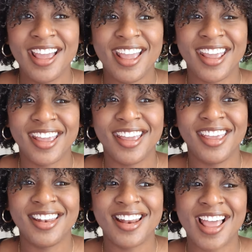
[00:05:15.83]

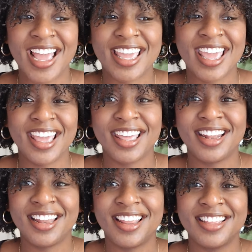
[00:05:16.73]
and I can't
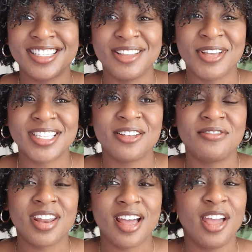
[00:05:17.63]
see myself
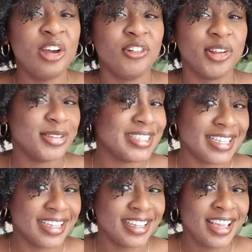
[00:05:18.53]
not ever using
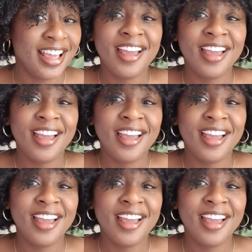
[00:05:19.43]
it.